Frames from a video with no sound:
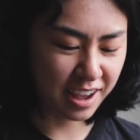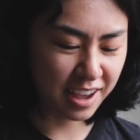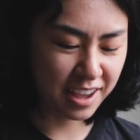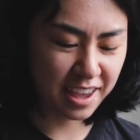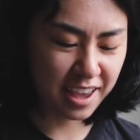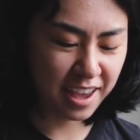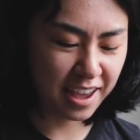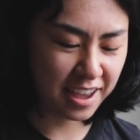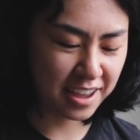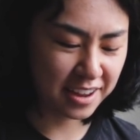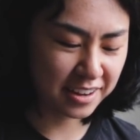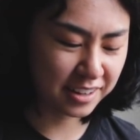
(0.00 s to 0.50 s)
I
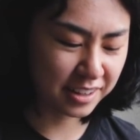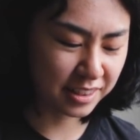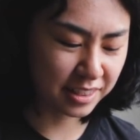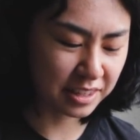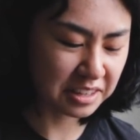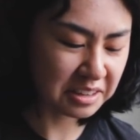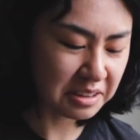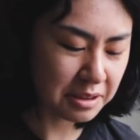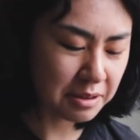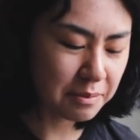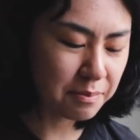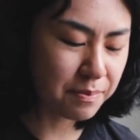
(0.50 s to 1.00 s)
had
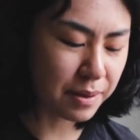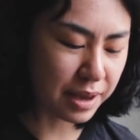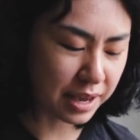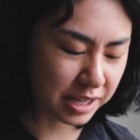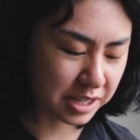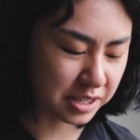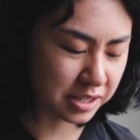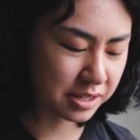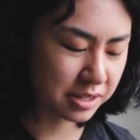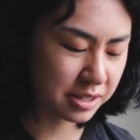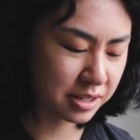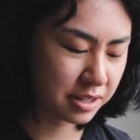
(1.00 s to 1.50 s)
the
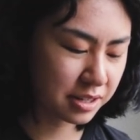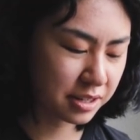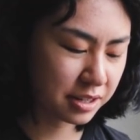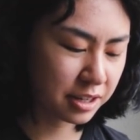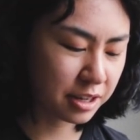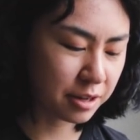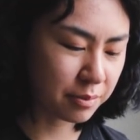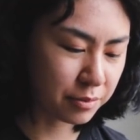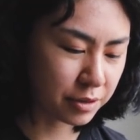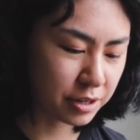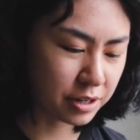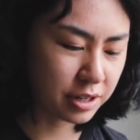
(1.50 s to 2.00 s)
best
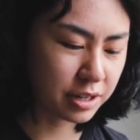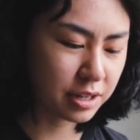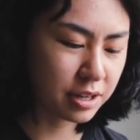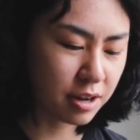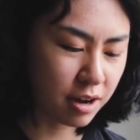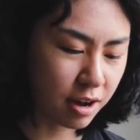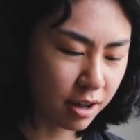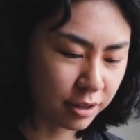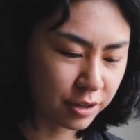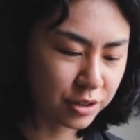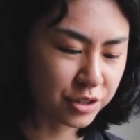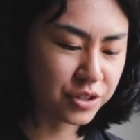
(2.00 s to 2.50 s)
community
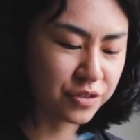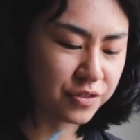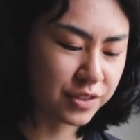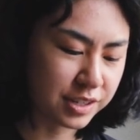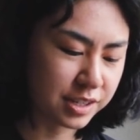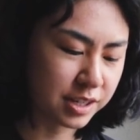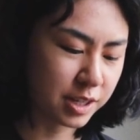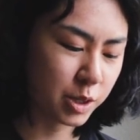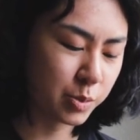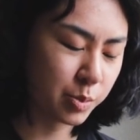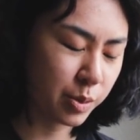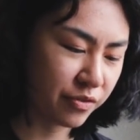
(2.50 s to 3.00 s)
college
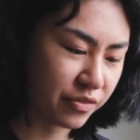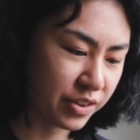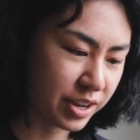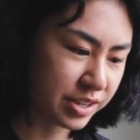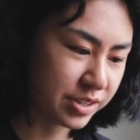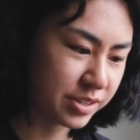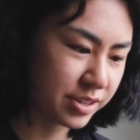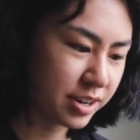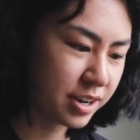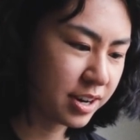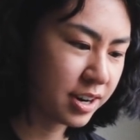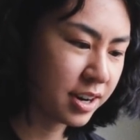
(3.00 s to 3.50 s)
physics
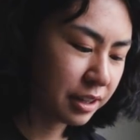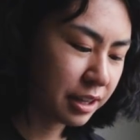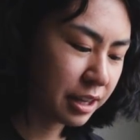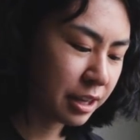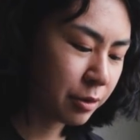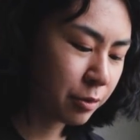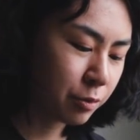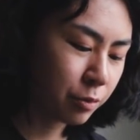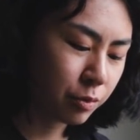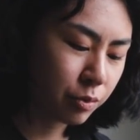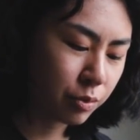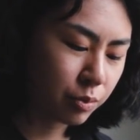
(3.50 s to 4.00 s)
professor.
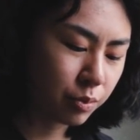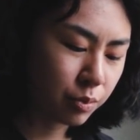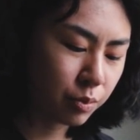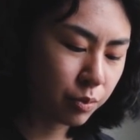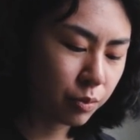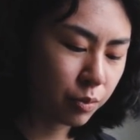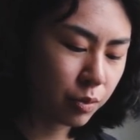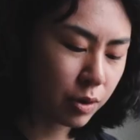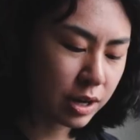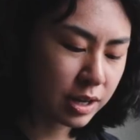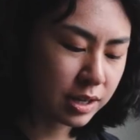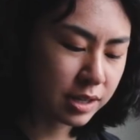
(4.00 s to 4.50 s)
It
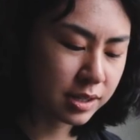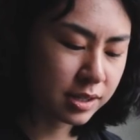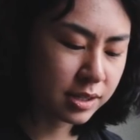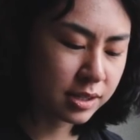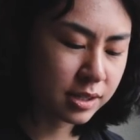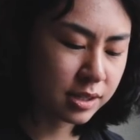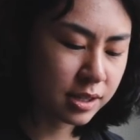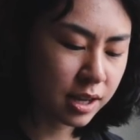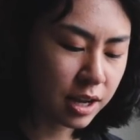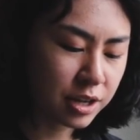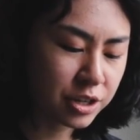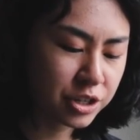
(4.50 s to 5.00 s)
was
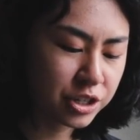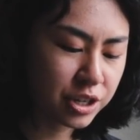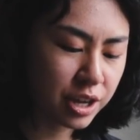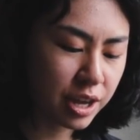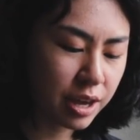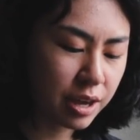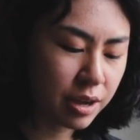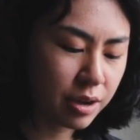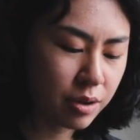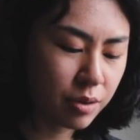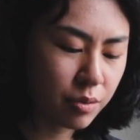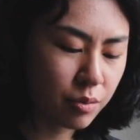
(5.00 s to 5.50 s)
such
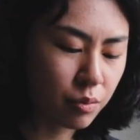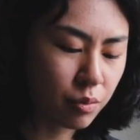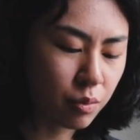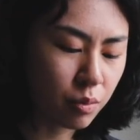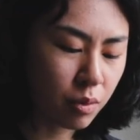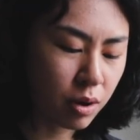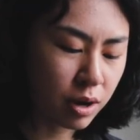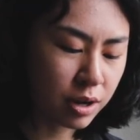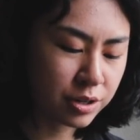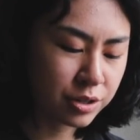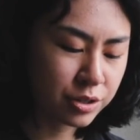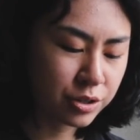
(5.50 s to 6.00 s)
a
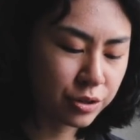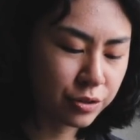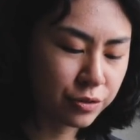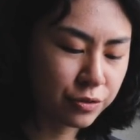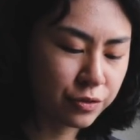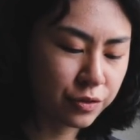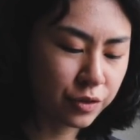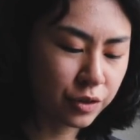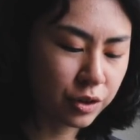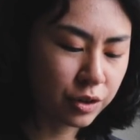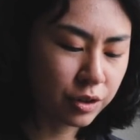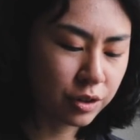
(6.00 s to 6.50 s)

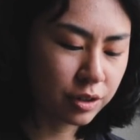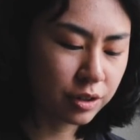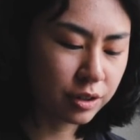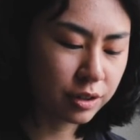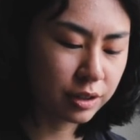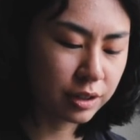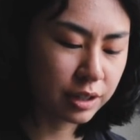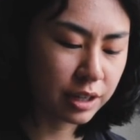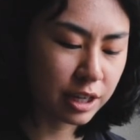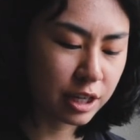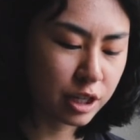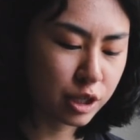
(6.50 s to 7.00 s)

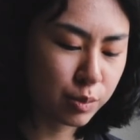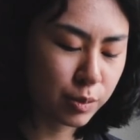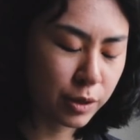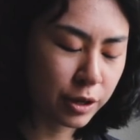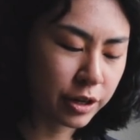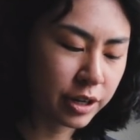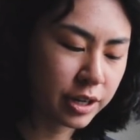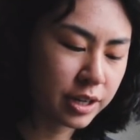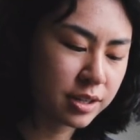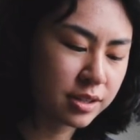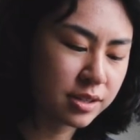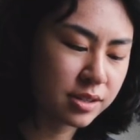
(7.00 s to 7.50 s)
wonderful
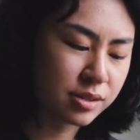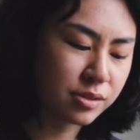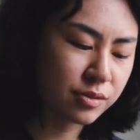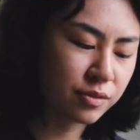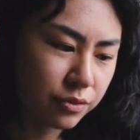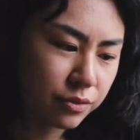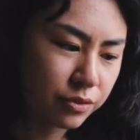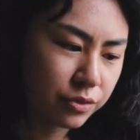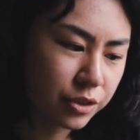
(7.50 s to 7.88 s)
experience.